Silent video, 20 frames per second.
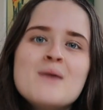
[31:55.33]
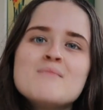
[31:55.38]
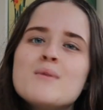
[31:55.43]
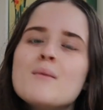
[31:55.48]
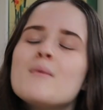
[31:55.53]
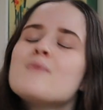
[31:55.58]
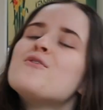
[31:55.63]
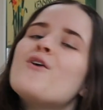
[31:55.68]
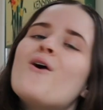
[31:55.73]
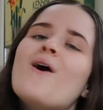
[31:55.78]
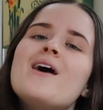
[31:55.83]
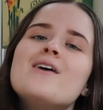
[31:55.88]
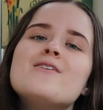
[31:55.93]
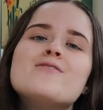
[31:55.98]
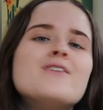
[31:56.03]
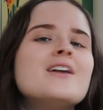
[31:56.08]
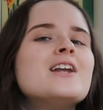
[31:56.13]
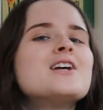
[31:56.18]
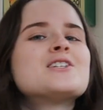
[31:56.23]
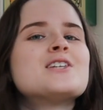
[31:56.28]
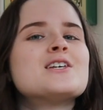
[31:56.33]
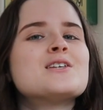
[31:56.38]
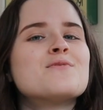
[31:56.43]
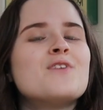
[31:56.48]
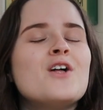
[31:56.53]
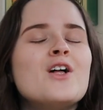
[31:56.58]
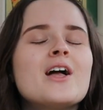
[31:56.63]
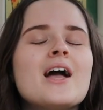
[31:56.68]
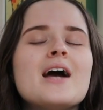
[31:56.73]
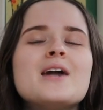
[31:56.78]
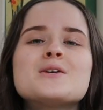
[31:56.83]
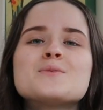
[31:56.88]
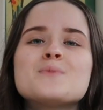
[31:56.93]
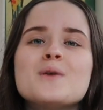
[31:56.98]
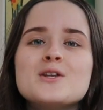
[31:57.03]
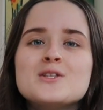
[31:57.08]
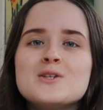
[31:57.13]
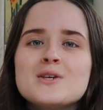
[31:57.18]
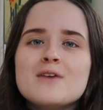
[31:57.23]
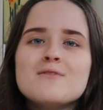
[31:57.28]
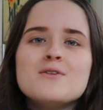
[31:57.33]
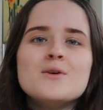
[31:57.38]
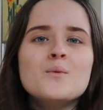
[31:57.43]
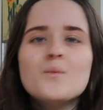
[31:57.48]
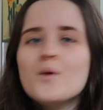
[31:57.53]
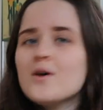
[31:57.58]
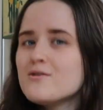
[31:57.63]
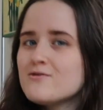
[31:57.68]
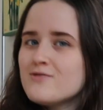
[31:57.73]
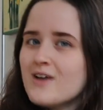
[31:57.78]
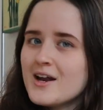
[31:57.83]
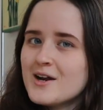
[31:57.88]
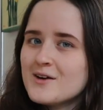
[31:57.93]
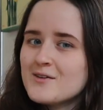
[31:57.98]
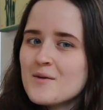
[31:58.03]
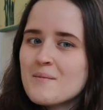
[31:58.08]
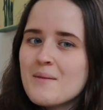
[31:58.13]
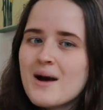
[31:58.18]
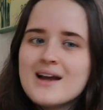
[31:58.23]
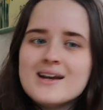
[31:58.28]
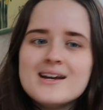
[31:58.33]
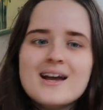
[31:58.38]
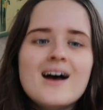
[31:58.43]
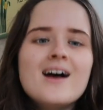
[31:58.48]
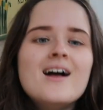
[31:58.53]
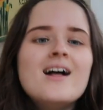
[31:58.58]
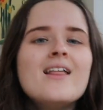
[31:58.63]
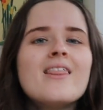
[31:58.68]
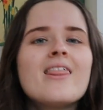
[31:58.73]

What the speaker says: But before I finish this vlog, I just wanted to give you one final reminder.